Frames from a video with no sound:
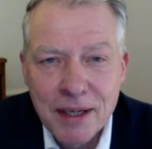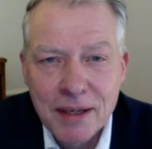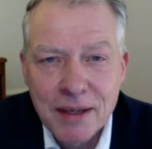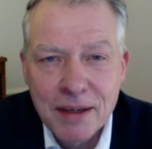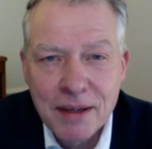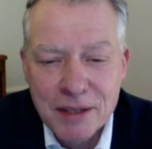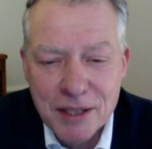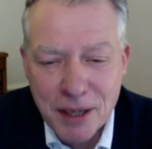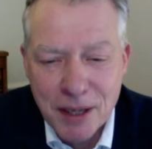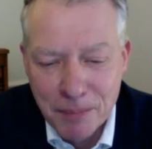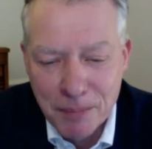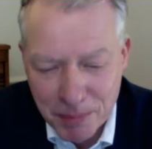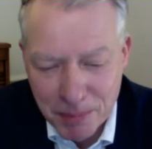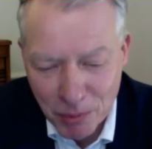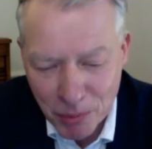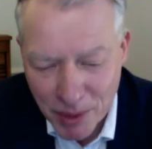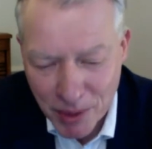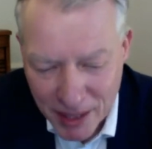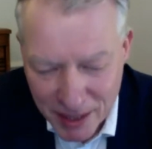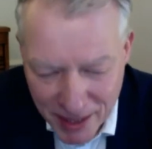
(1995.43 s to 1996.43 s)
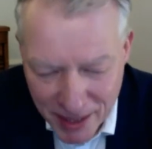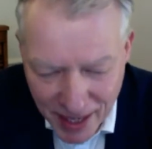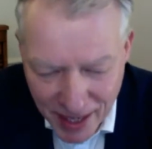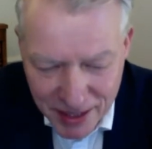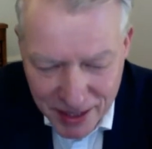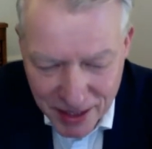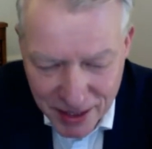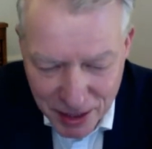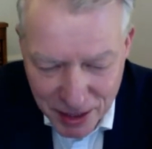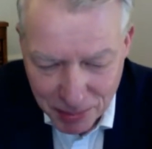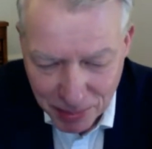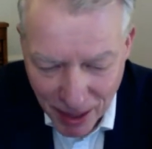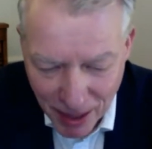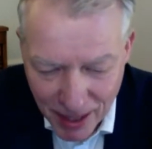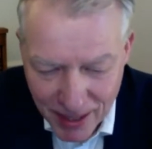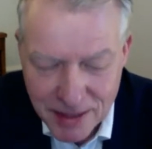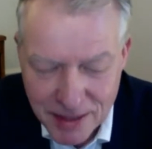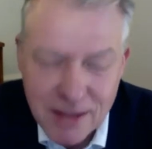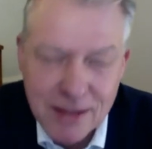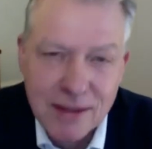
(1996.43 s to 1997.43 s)
Some people were connected to
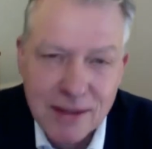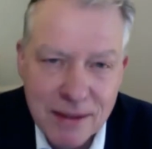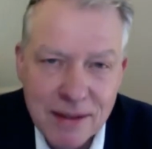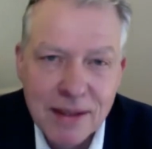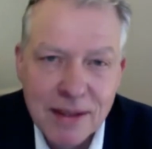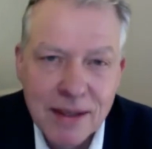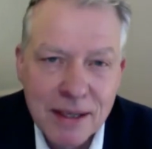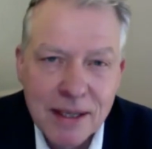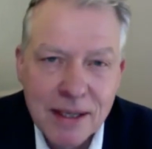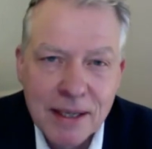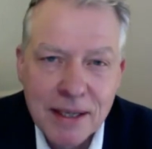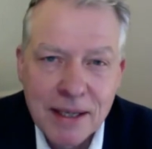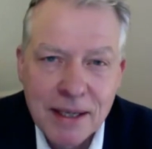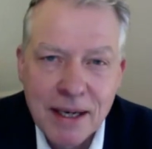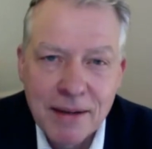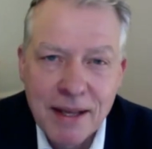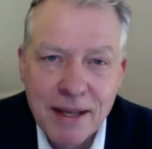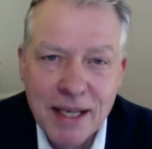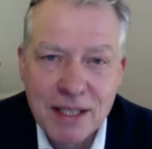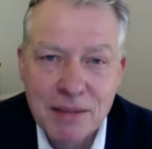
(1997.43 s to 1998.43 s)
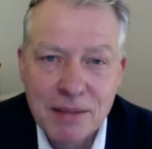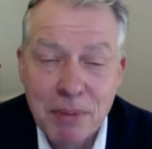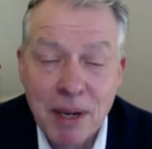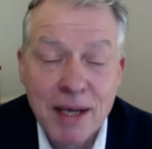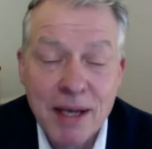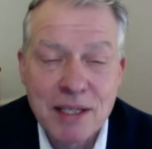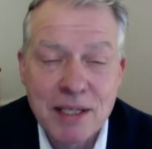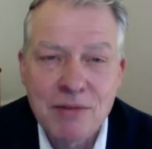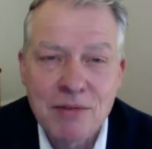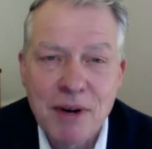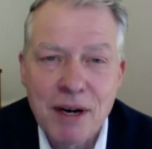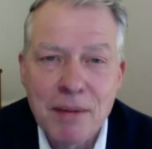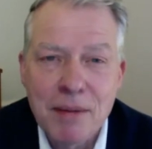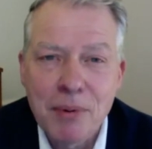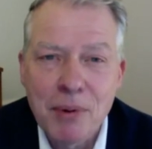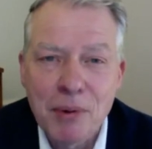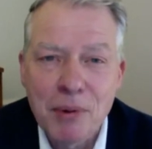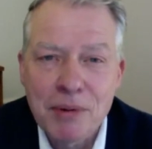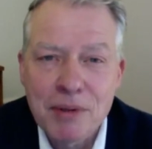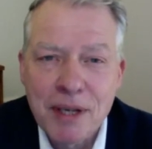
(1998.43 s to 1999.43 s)
place, and place is a very
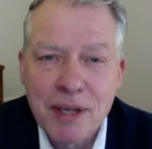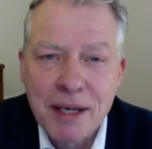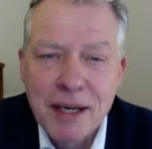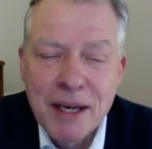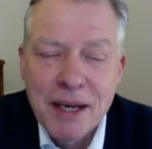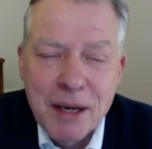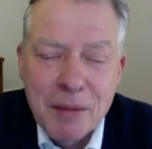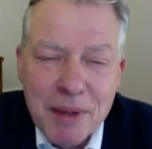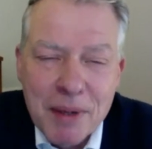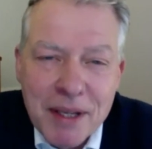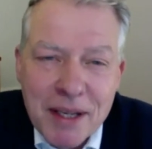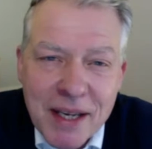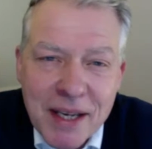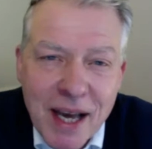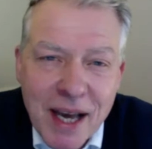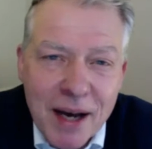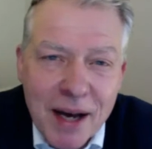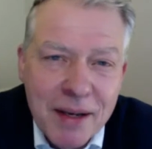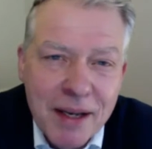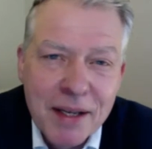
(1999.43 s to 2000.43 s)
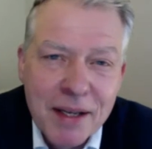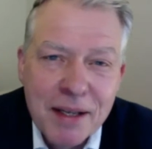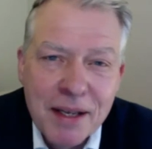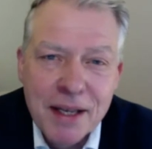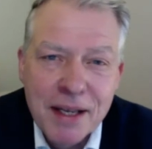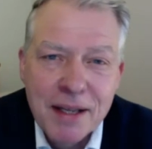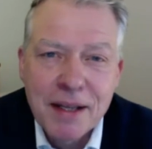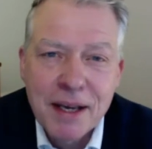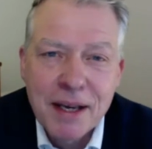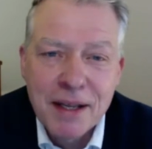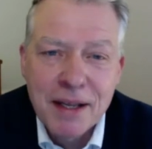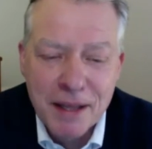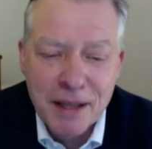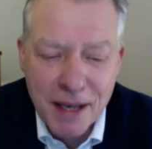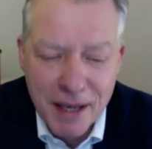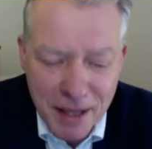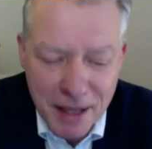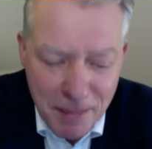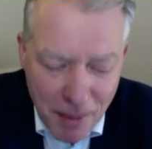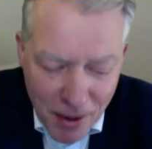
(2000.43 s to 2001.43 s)
important thing. But
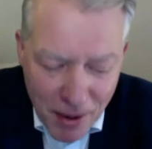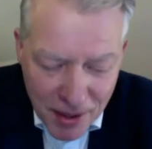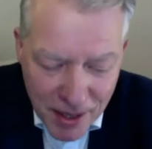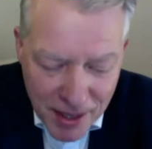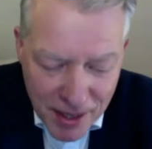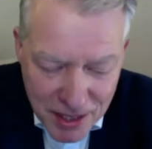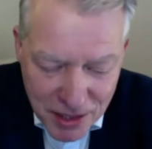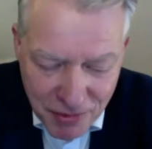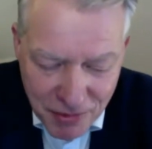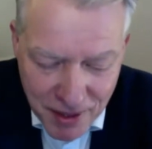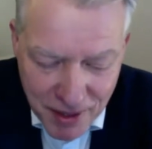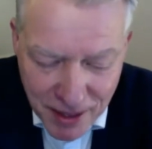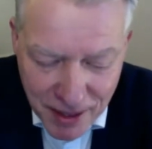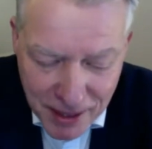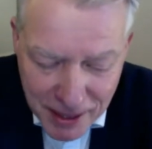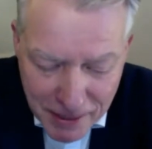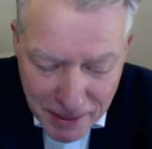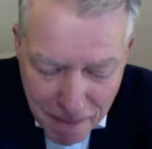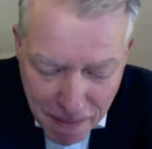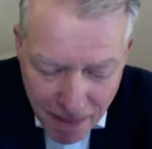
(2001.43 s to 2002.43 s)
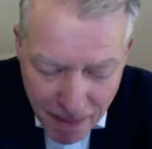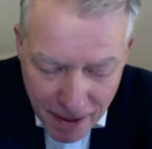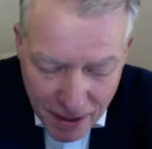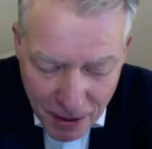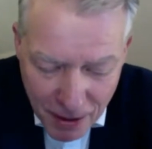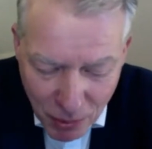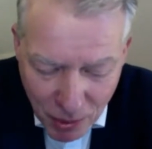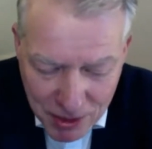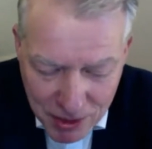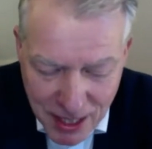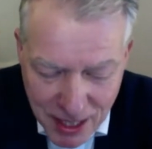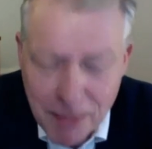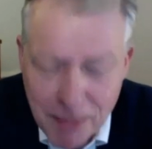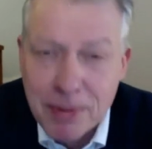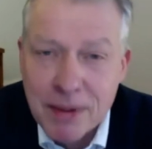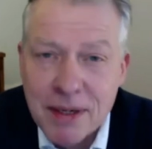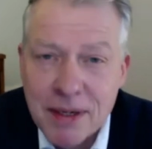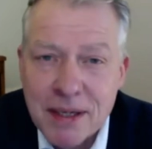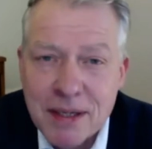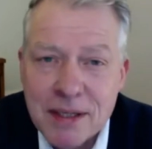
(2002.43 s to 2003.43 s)
in the market sphere, what's
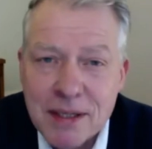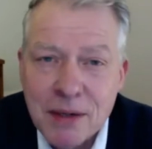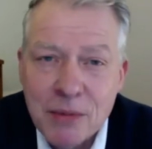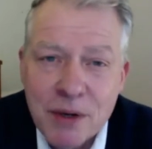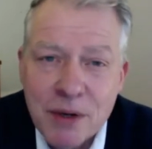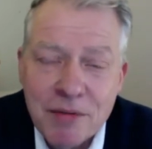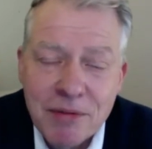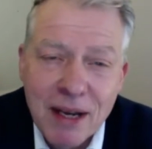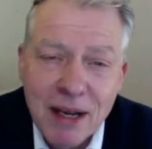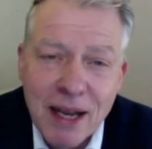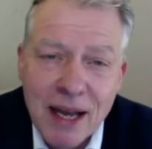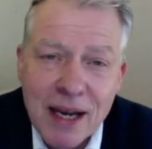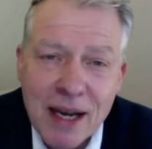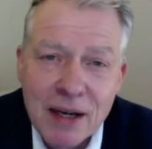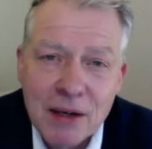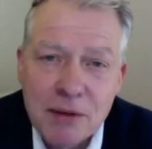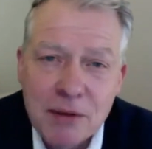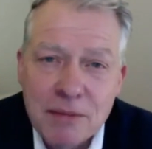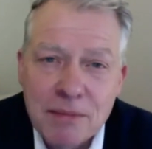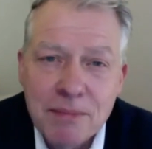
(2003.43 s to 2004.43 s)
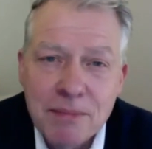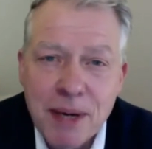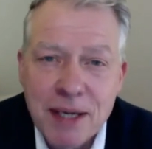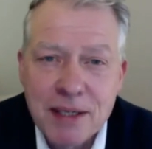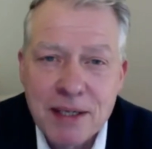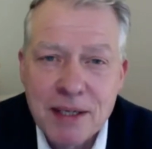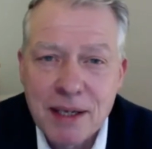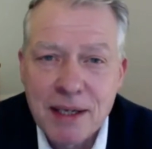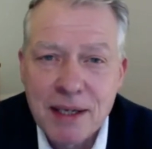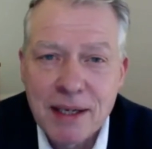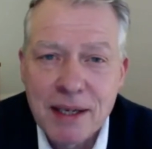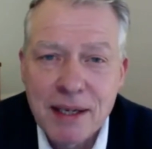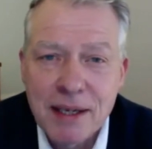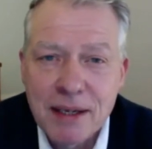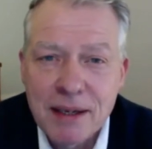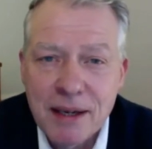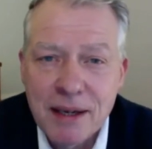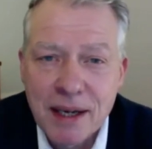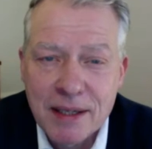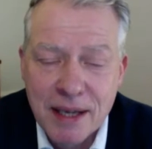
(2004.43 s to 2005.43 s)
happened is that we've allowed
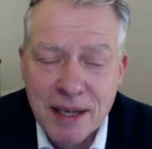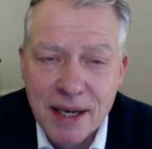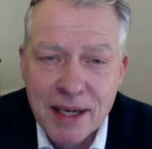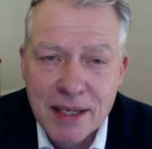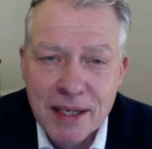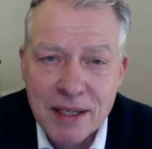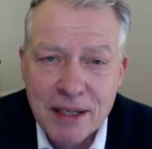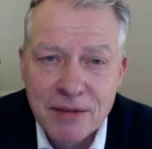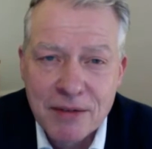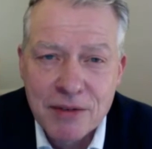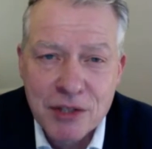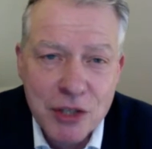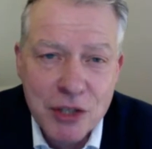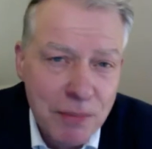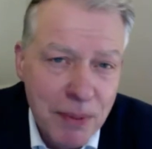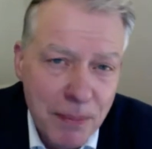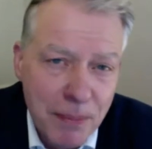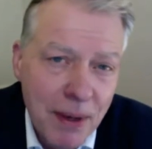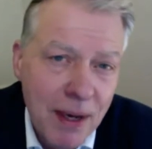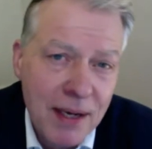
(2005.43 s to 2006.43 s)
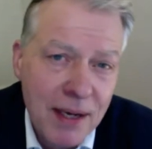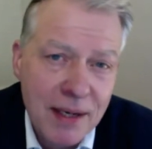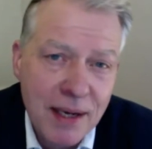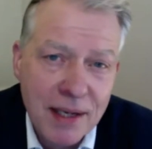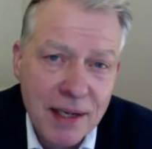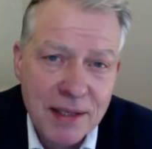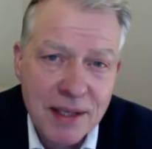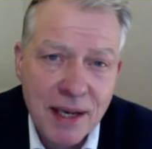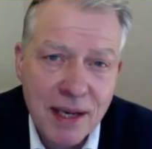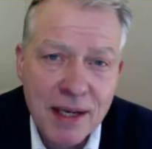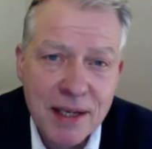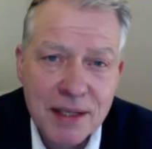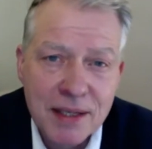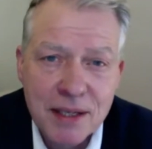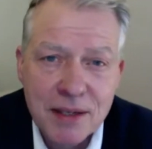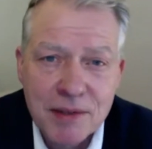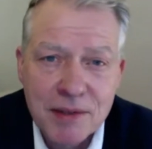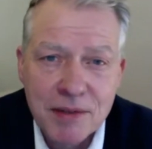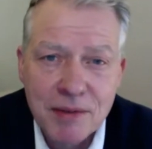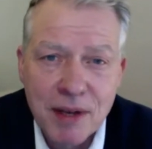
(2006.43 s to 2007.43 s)
basically executives, super paid
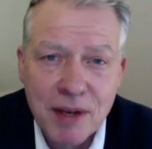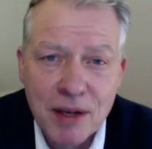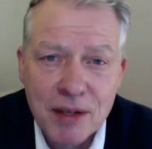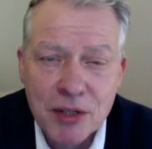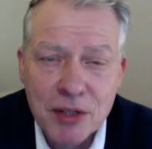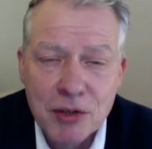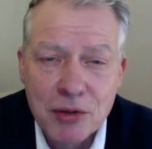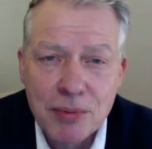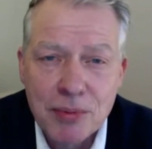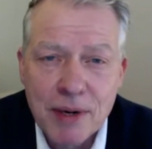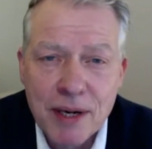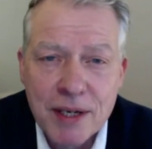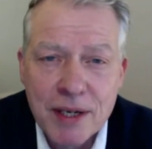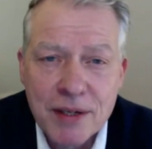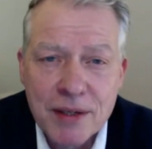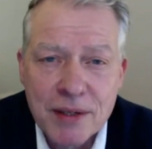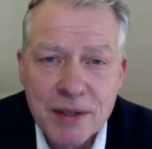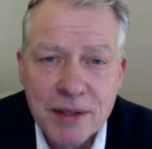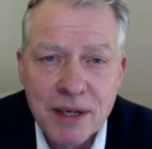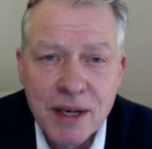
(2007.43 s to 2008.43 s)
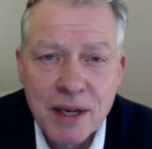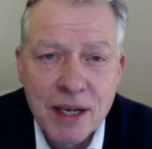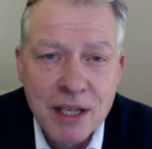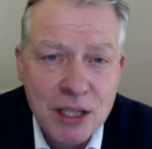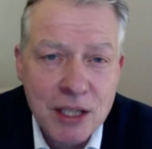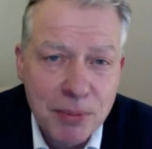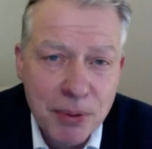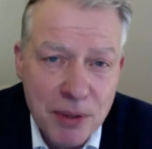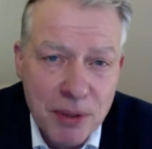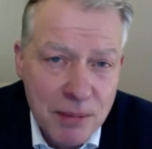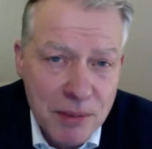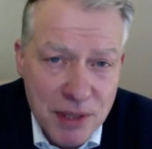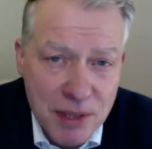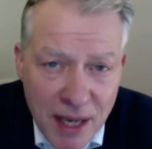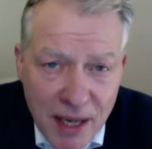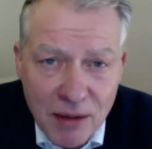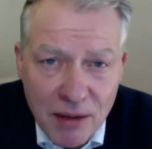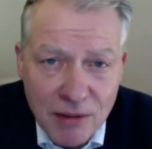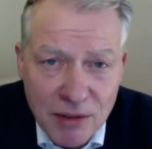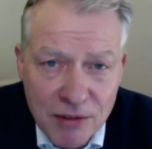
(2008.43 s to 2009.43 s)
executives of large corporations, to put
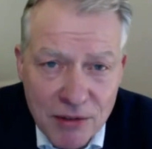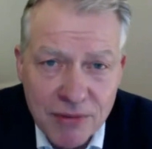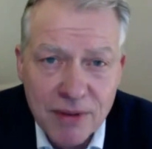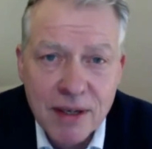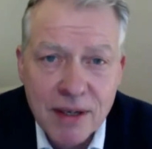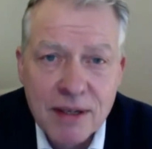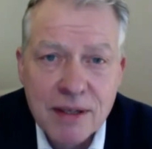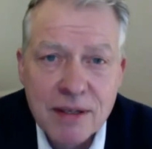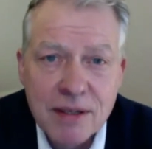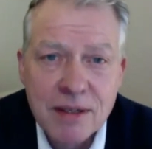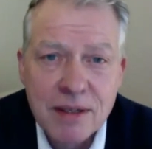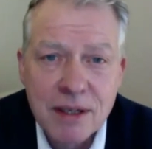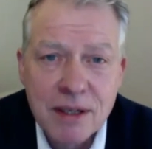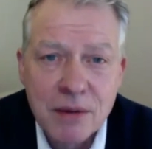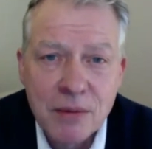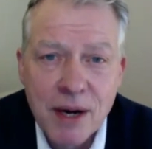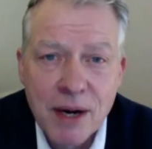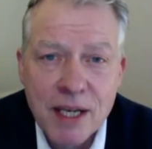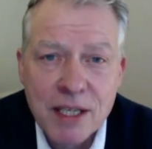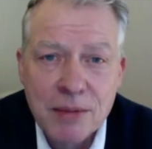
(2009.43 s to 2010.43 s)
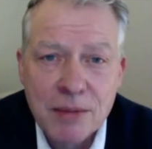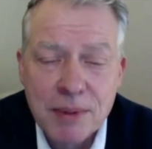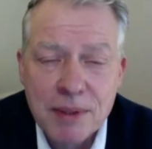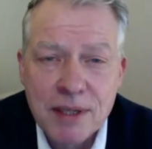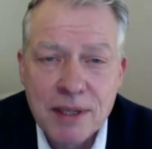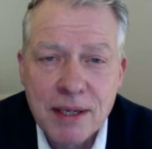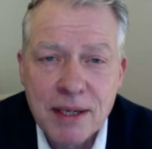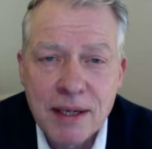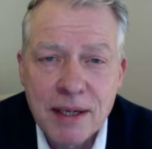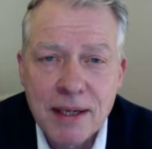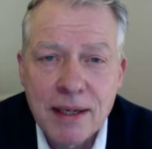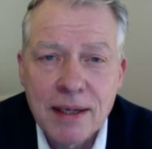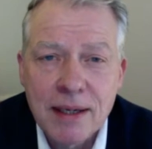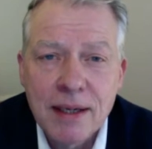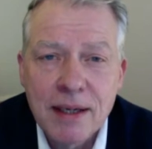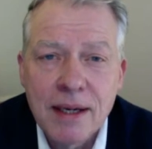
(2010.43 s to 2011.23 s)
themselves first in the West, particularly,